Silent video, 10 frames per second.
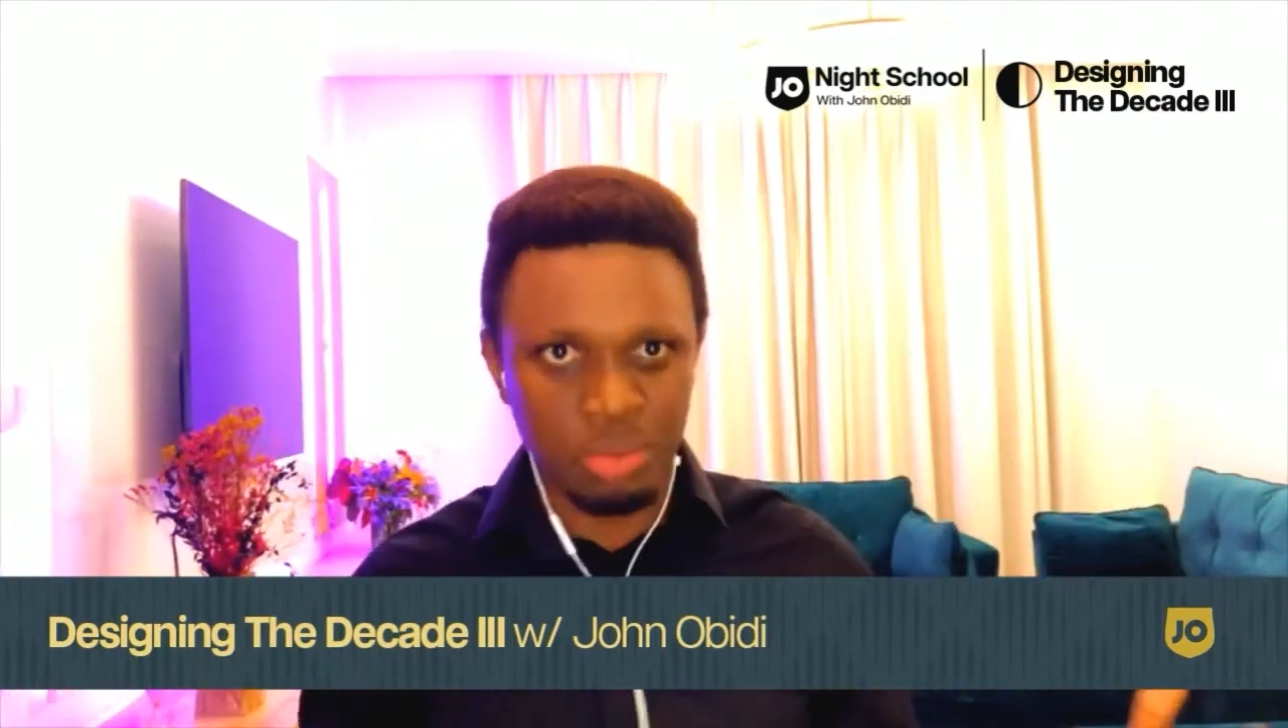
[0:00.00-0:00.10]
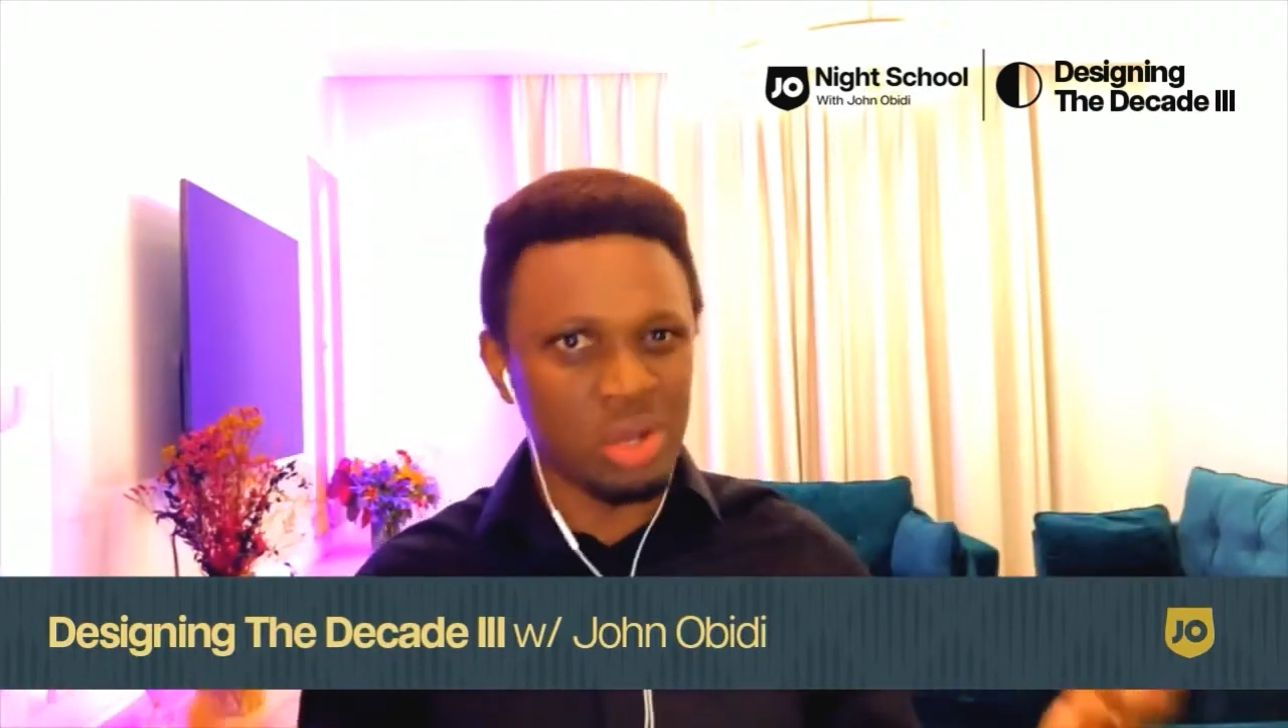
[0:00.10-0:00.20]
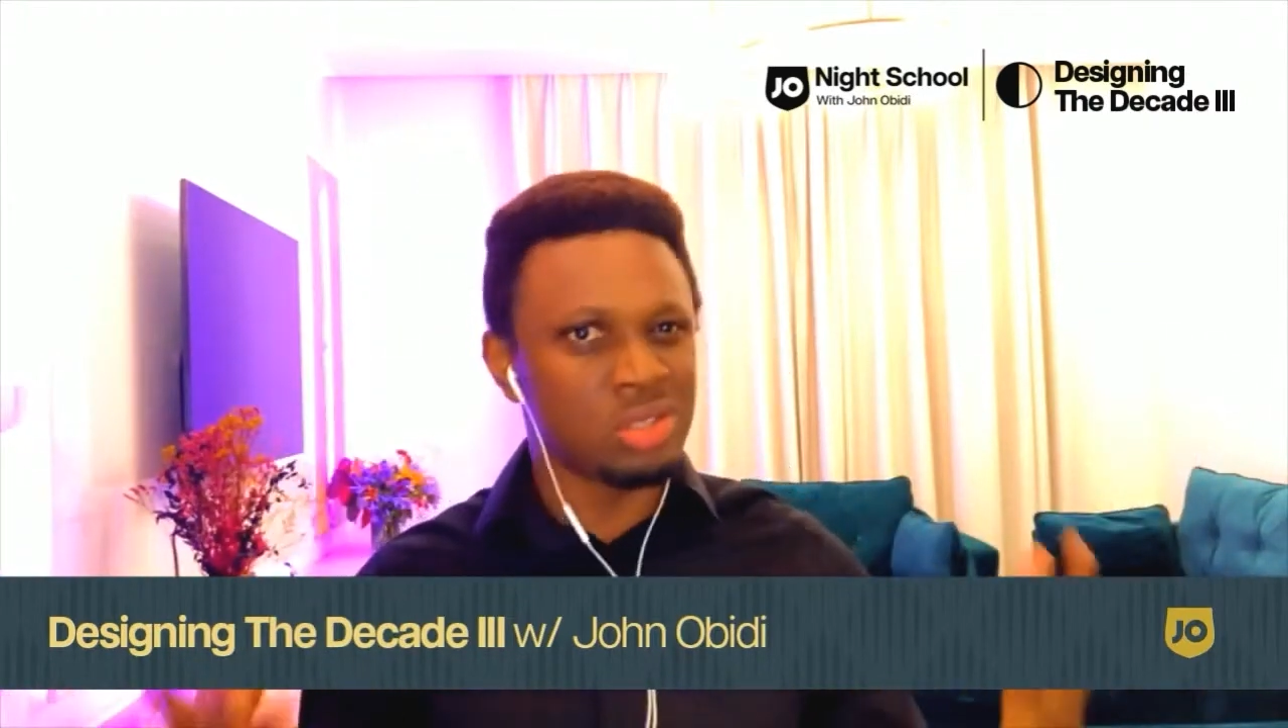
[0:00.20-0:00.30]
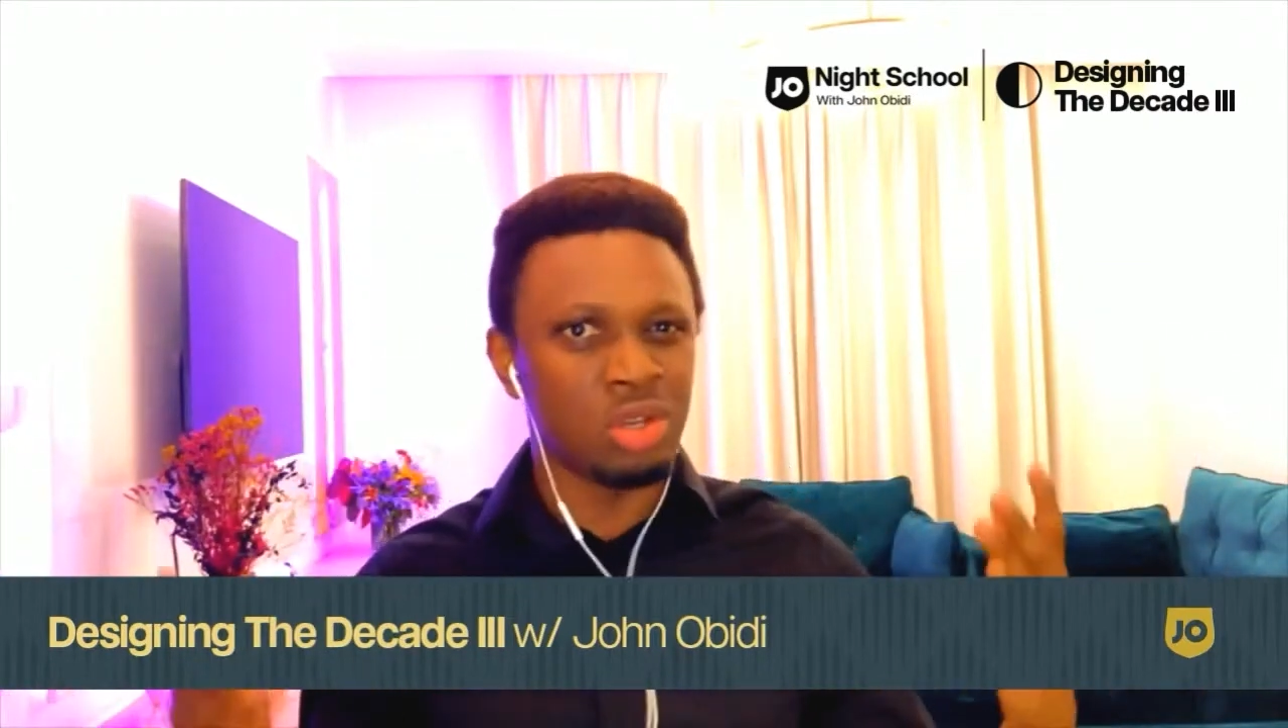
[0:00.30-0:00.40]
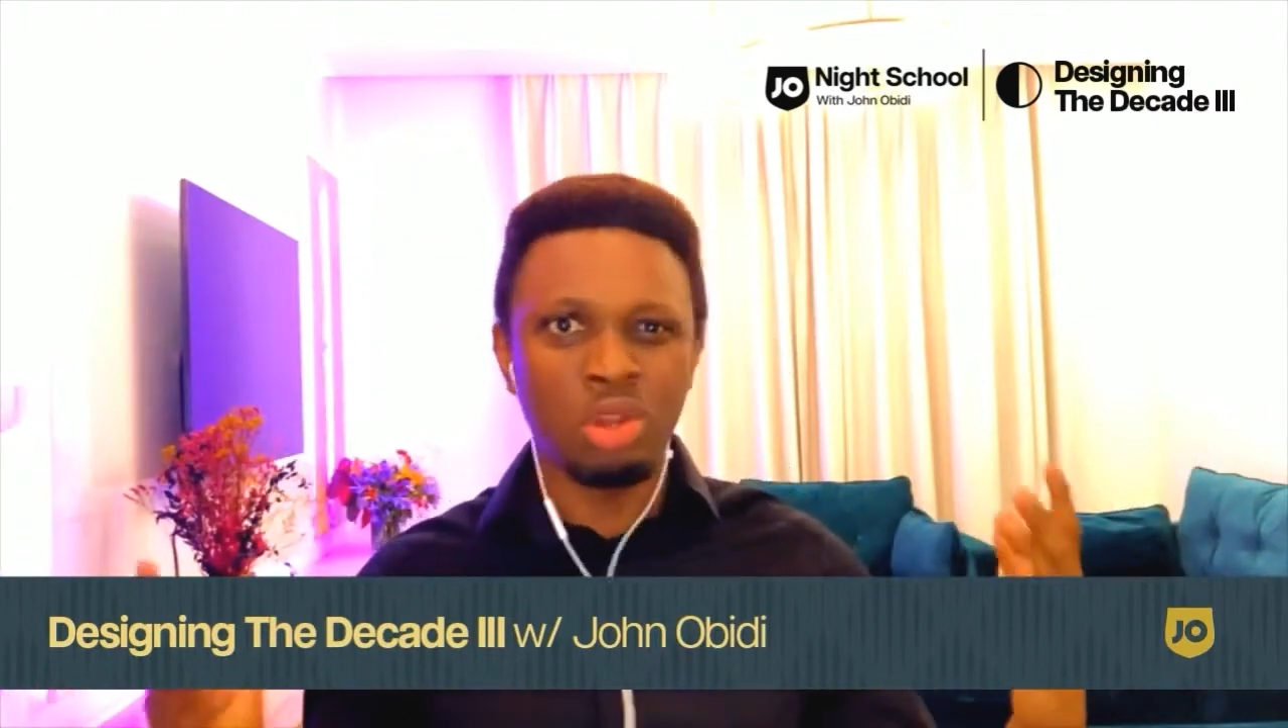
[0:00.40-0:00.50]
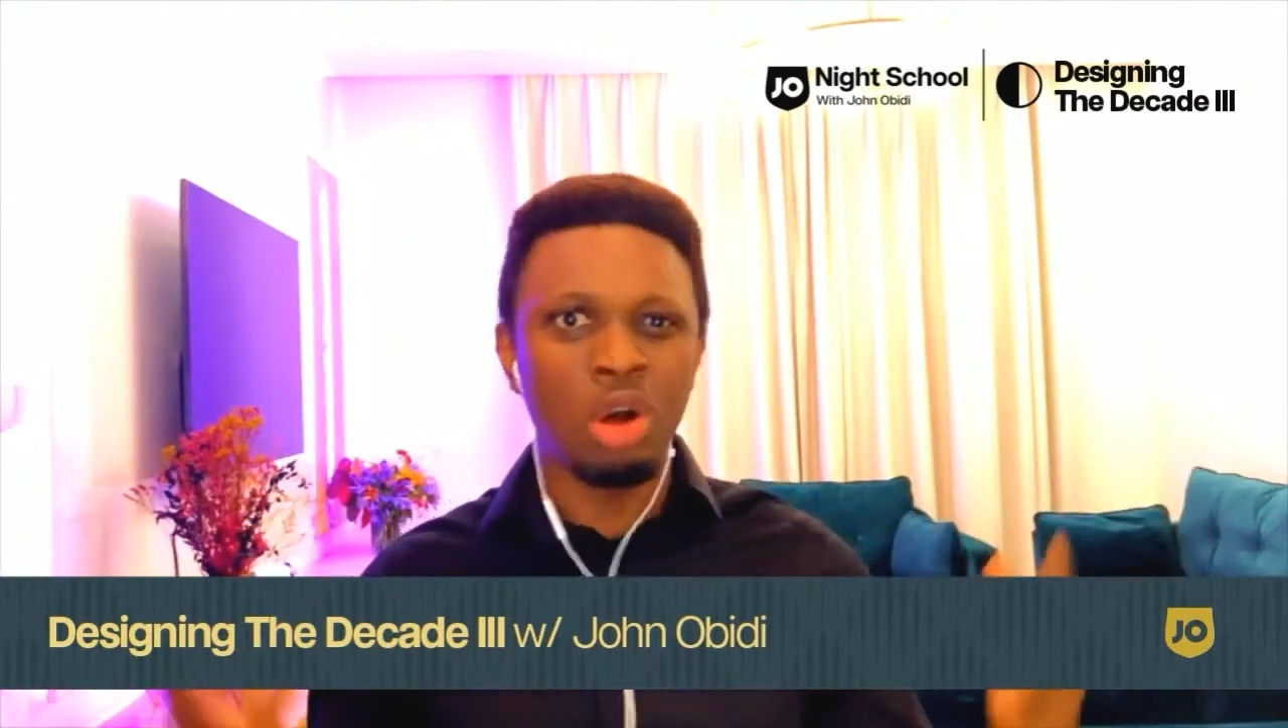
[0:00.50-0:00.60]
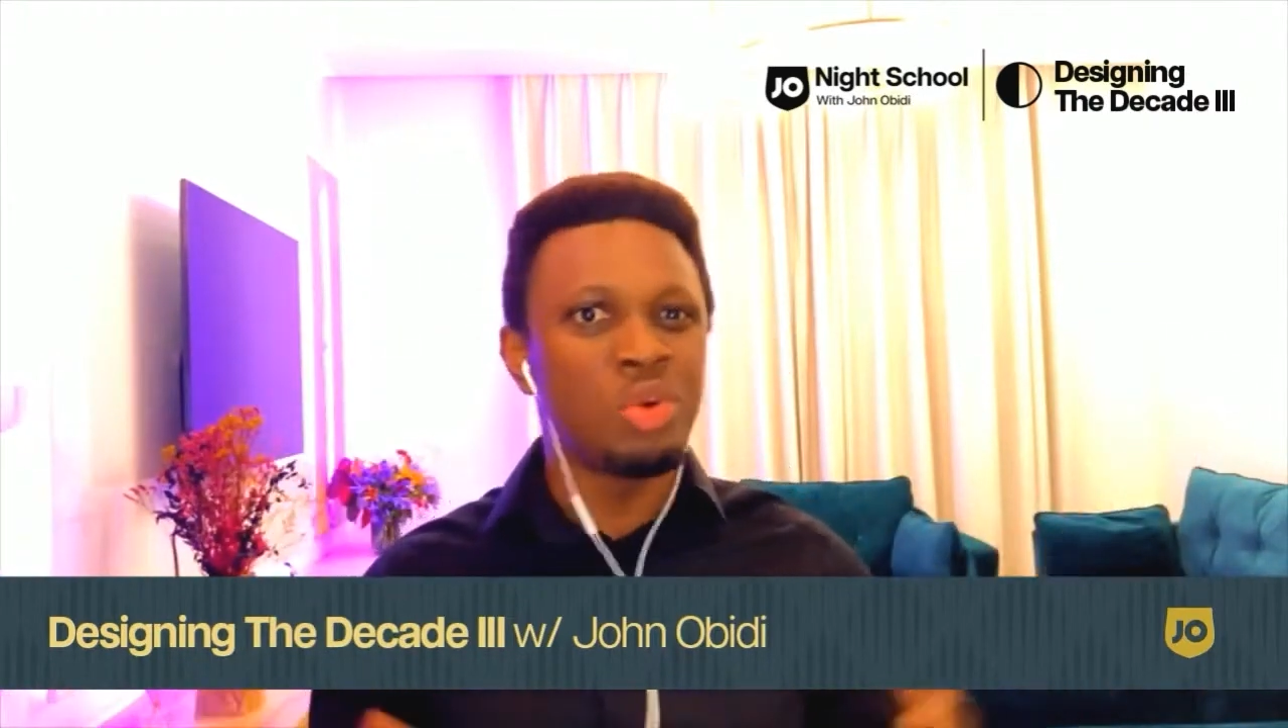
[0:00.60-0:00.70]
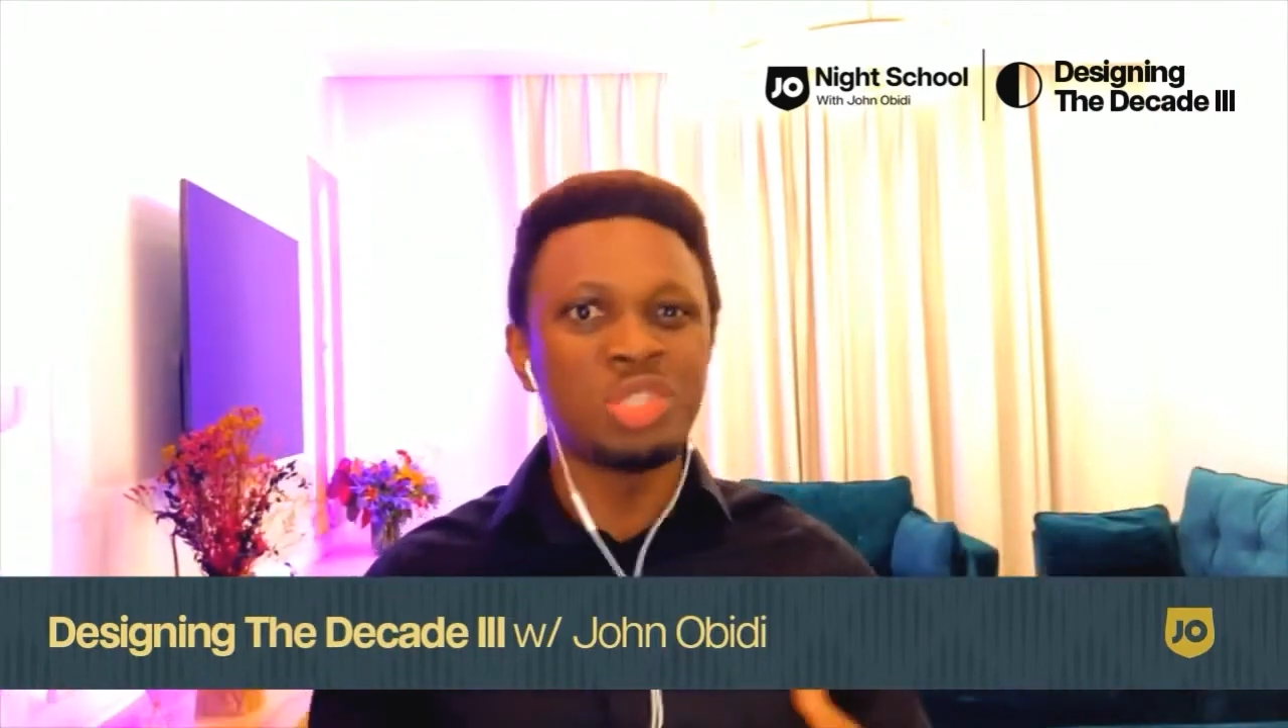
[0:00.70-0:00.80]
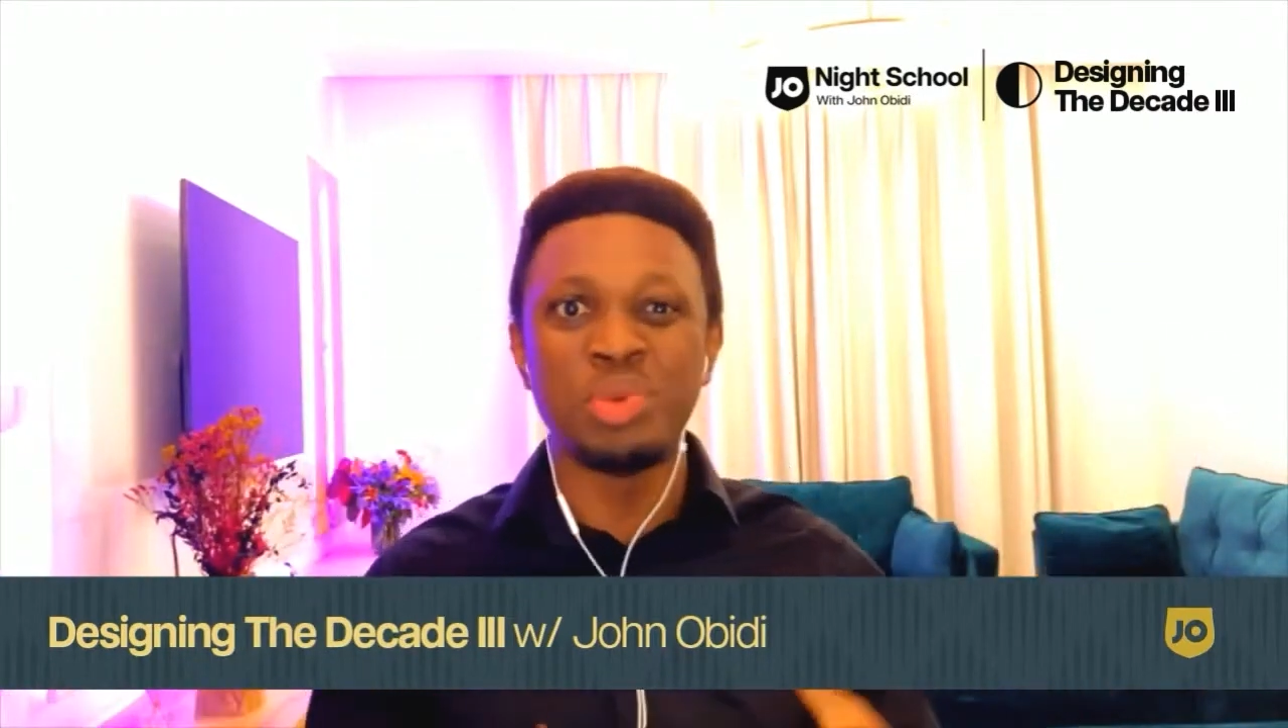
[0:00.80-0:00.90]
because it'll always